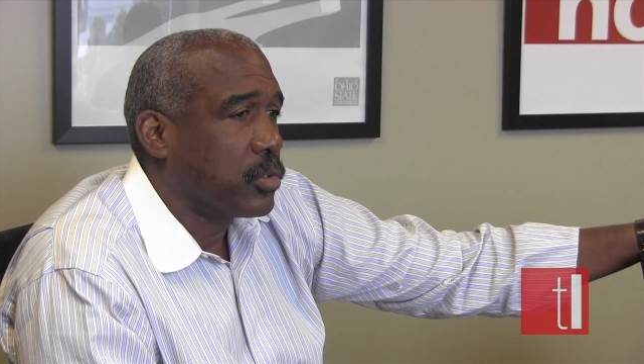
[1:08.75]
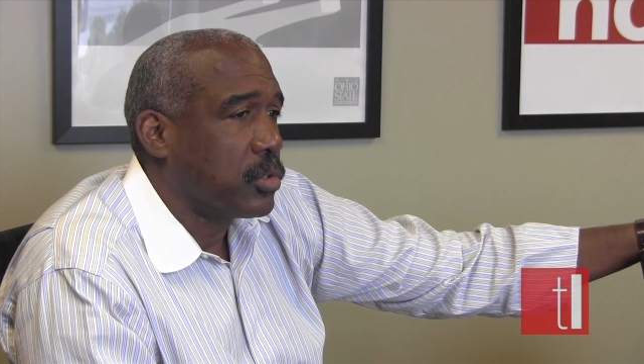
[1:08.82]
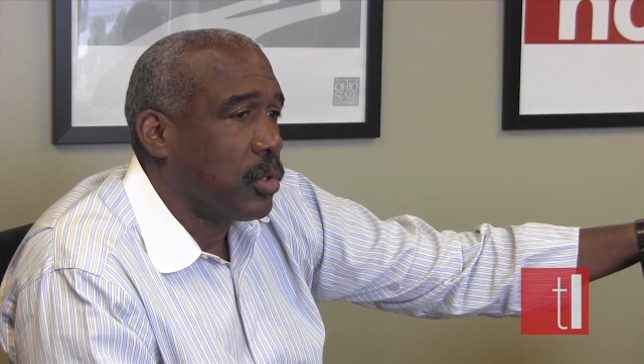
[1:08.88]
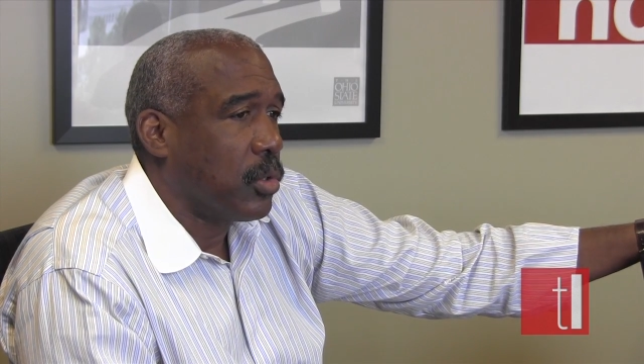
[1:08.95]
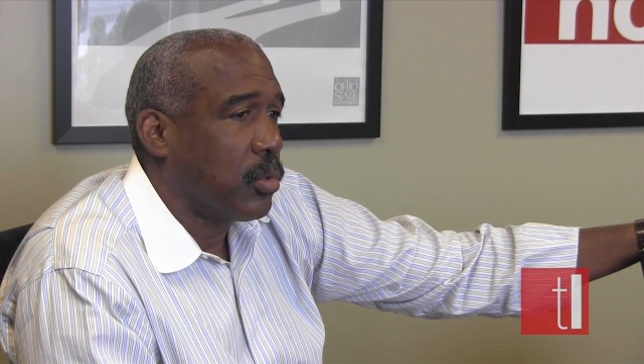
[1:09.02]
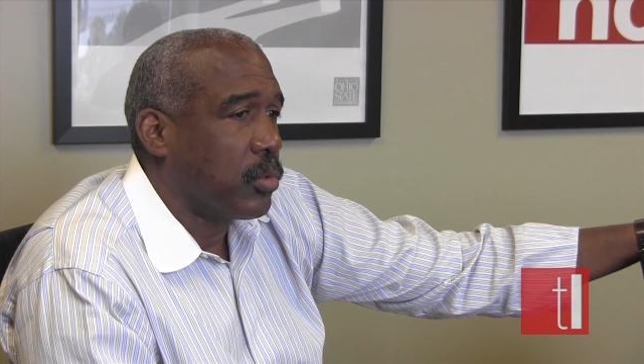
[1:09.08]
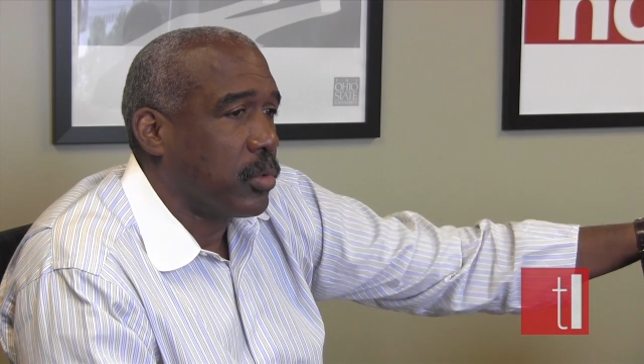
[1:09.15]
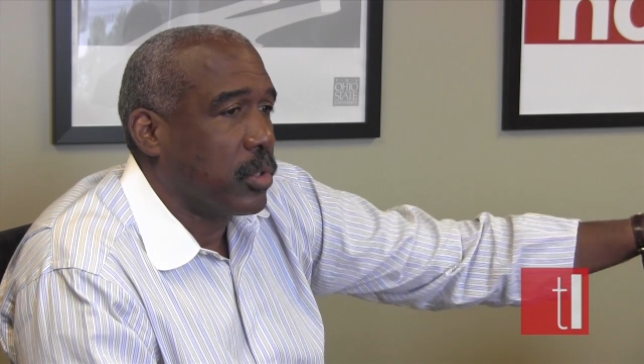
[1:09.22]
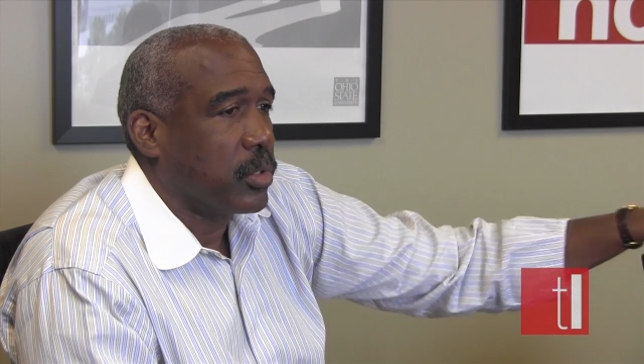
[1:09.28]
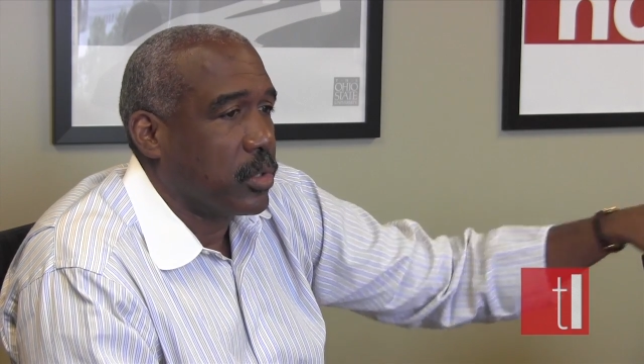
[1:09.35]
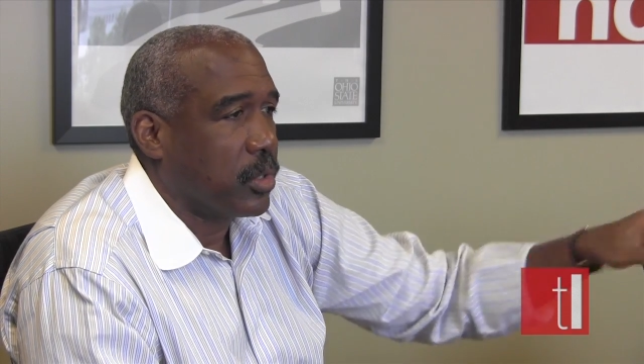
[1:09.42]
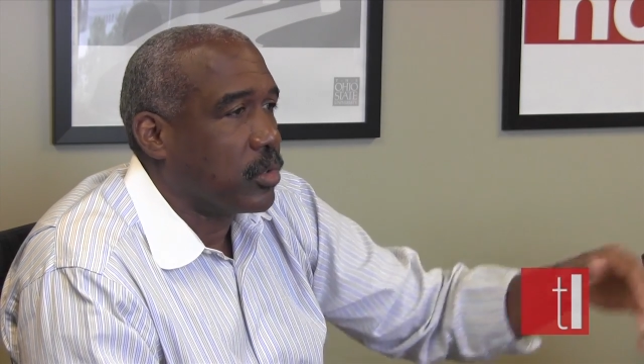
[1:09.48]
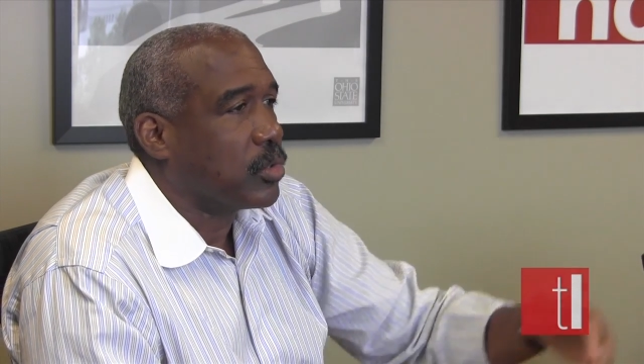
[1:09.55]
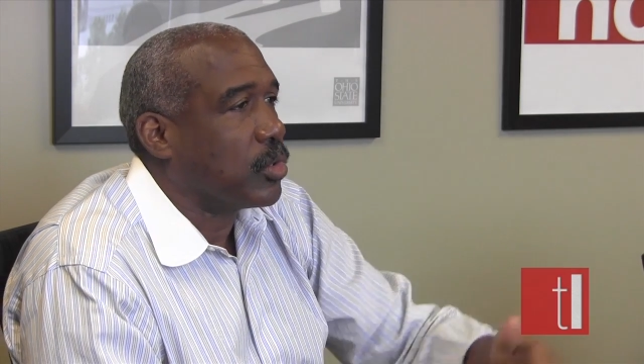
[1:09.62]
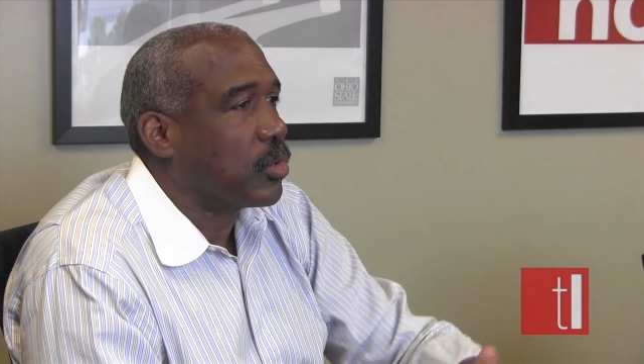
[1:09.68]
So
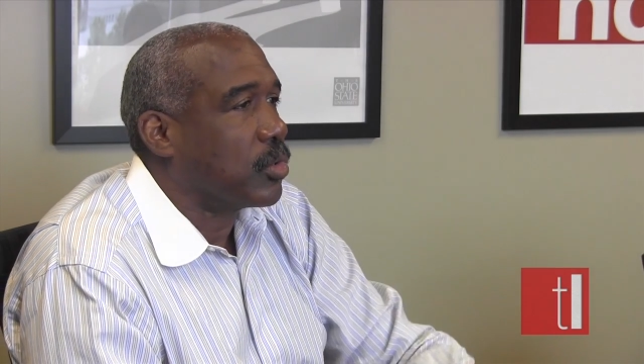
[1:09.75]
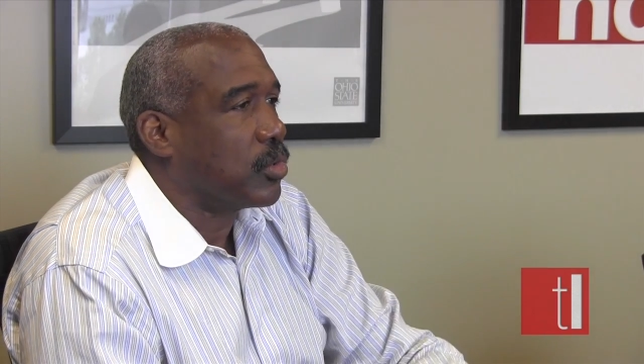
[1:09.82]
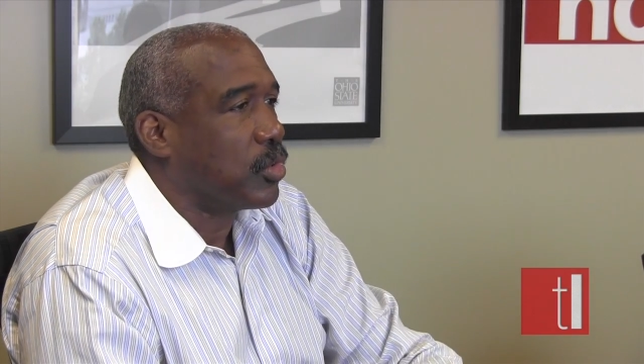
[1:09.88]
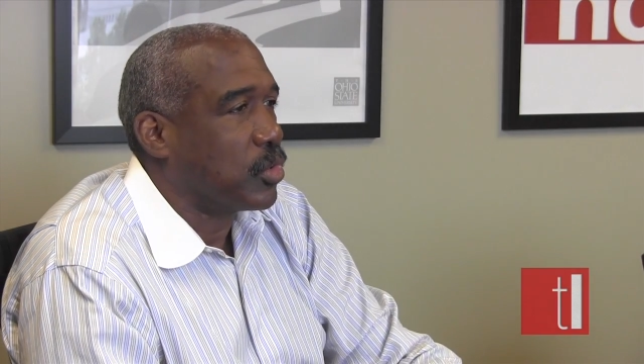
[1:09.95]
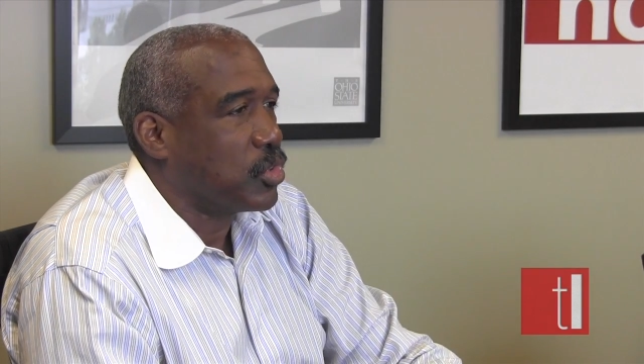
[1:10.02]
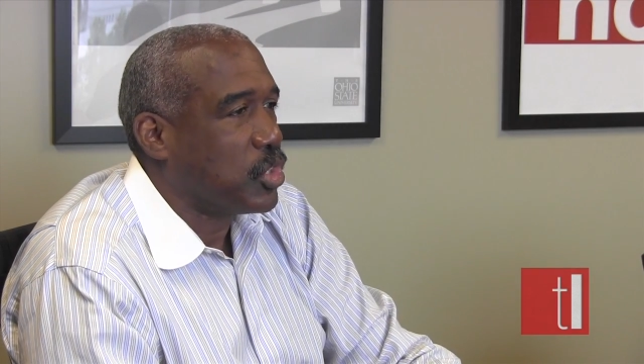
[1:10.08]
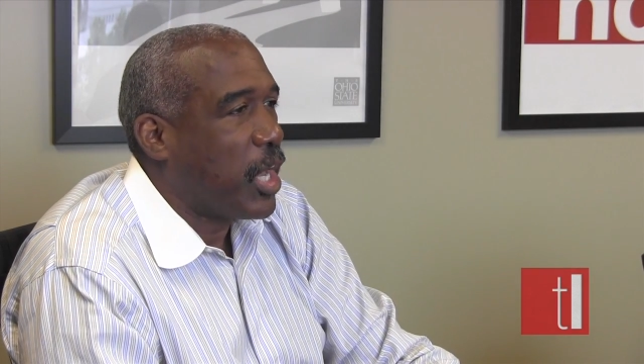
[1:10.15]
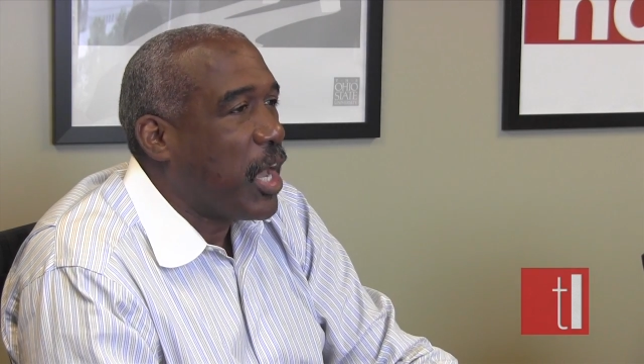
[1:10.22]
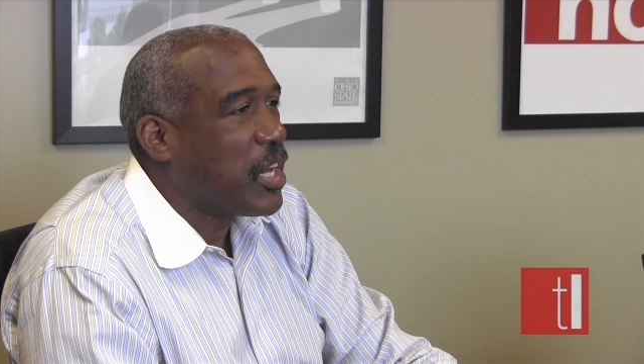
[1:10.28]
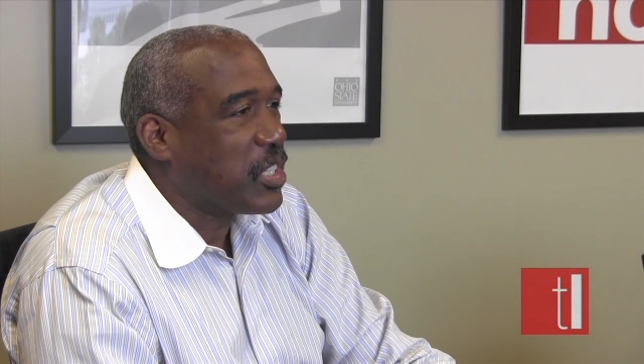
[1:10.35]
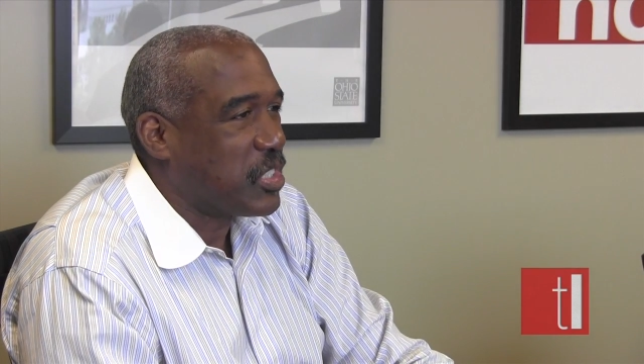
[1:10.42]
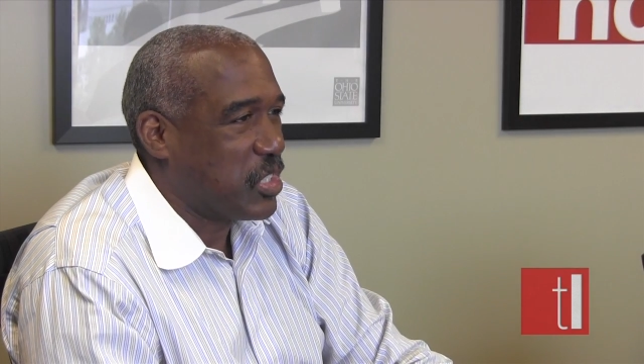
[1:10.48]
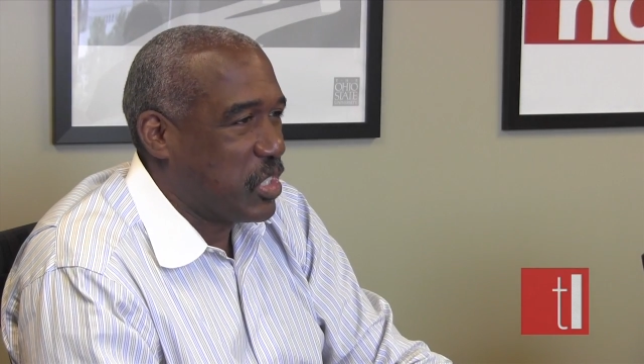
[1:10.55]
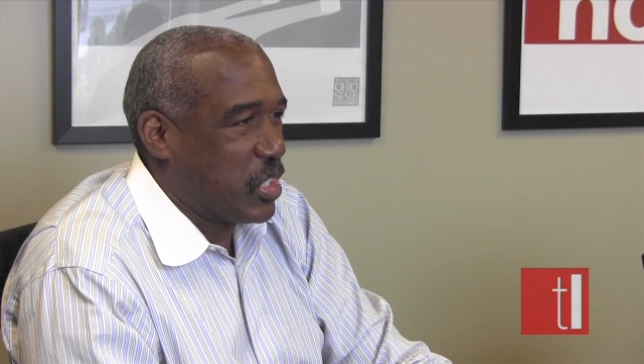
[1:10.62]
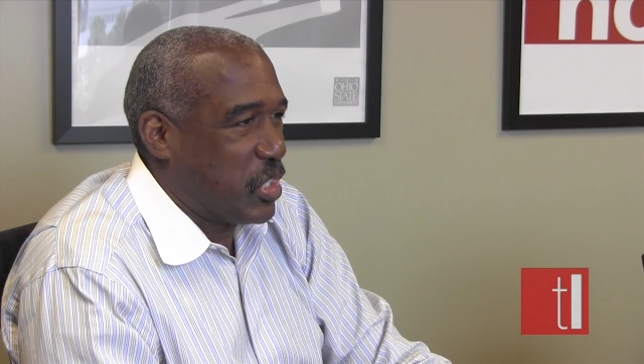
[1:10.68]
the
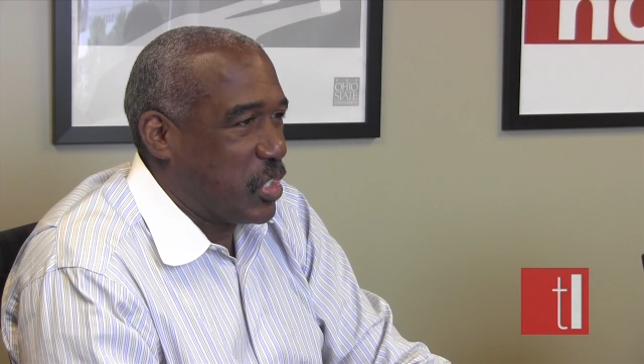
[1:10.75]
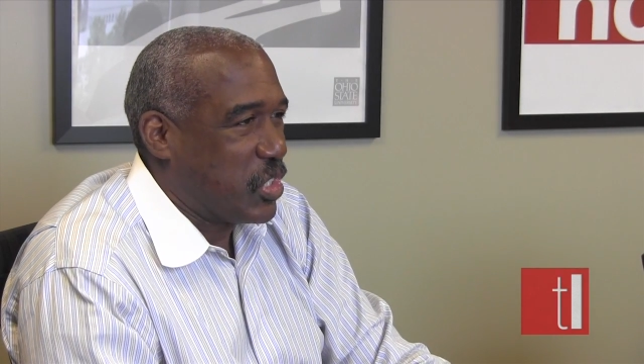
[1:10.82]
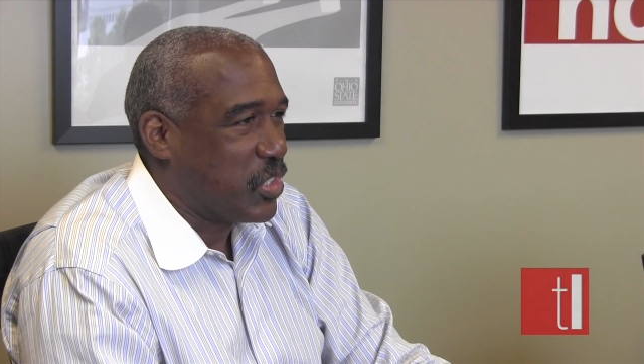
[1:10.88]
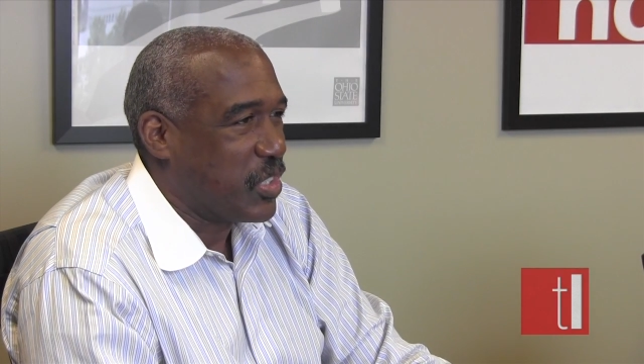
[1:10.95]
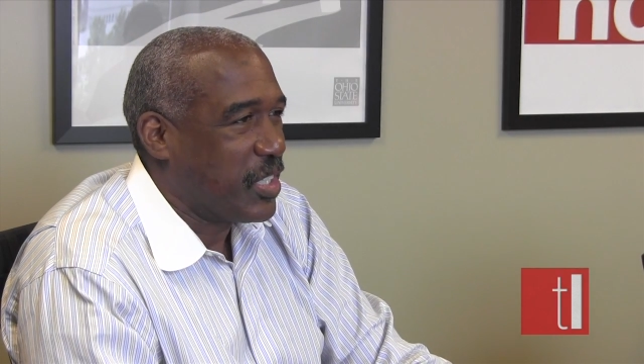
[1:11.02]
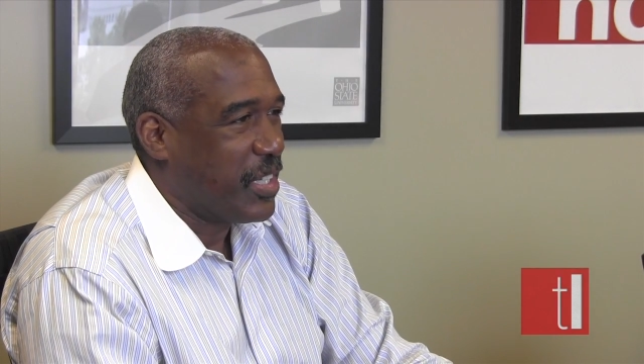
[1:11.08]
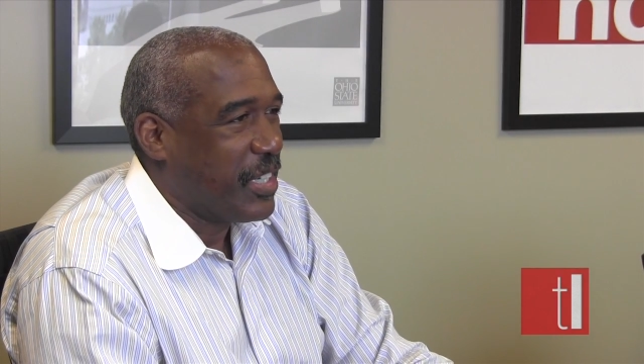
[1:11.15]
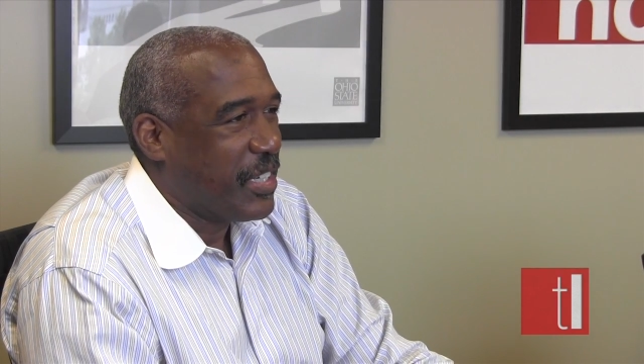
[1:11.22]
challenge is,